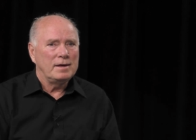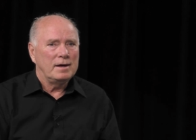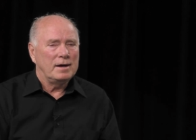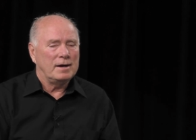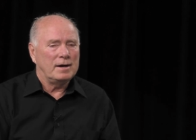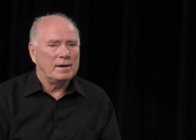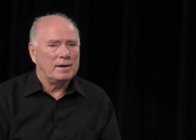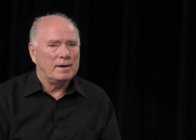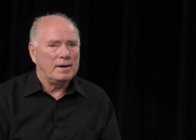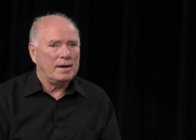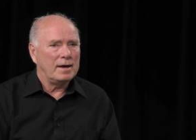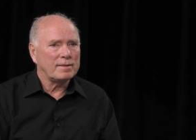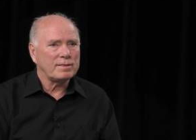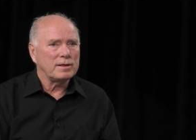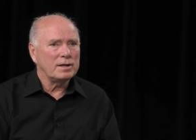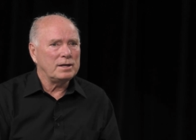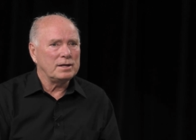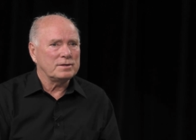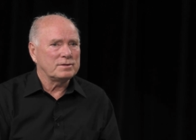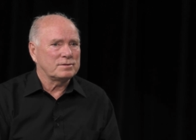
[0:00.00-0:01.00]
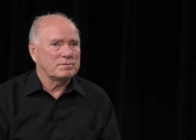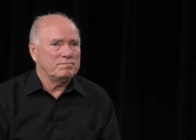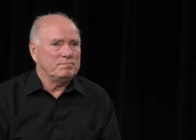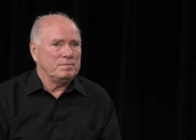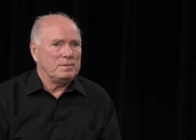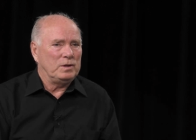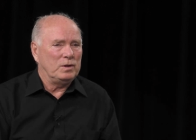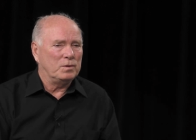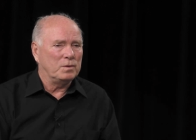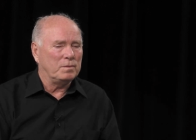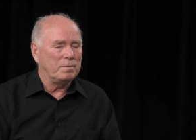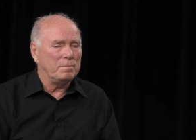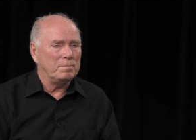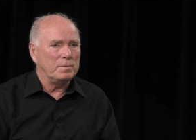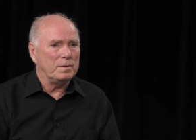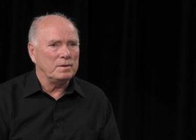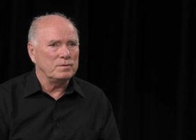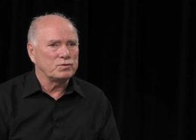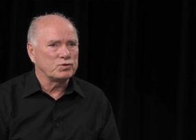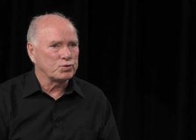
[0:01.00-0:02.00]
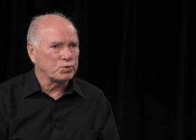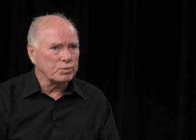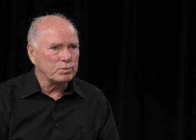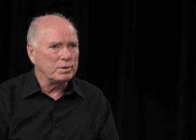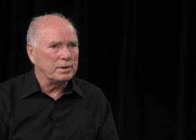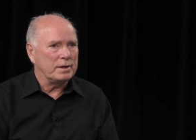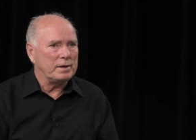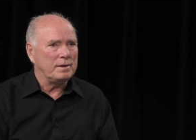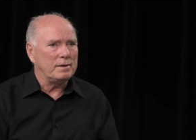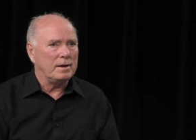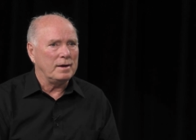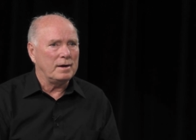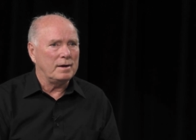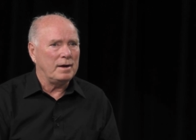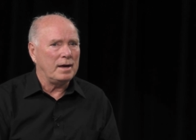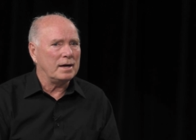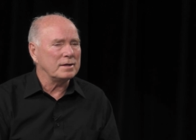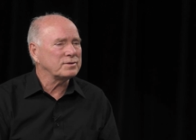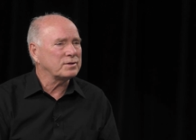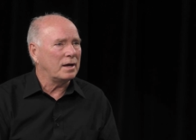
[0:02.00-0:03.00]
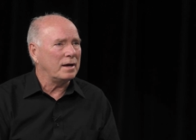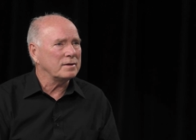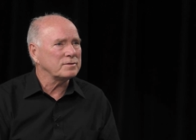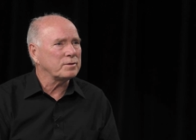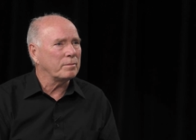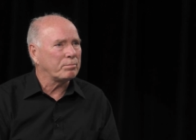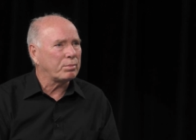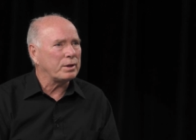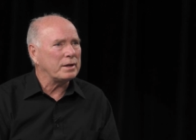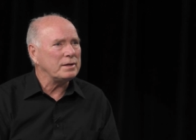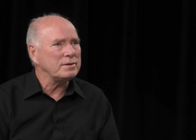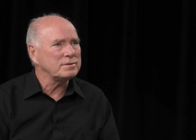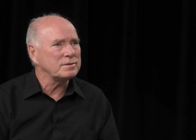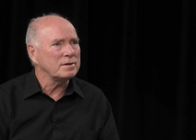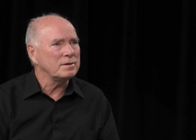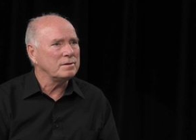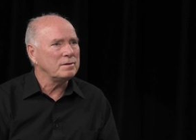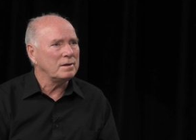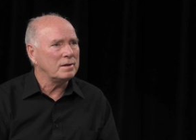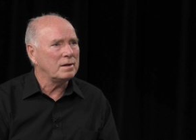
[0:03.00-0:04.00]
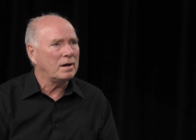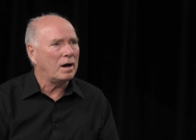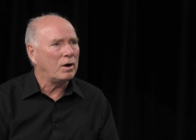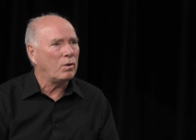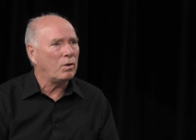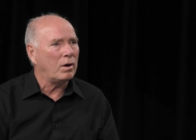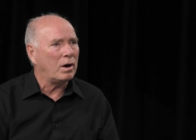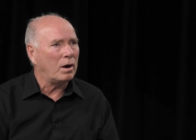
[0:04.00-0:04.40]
uh, athletics, you know, truly uh, has, has a place in, in how,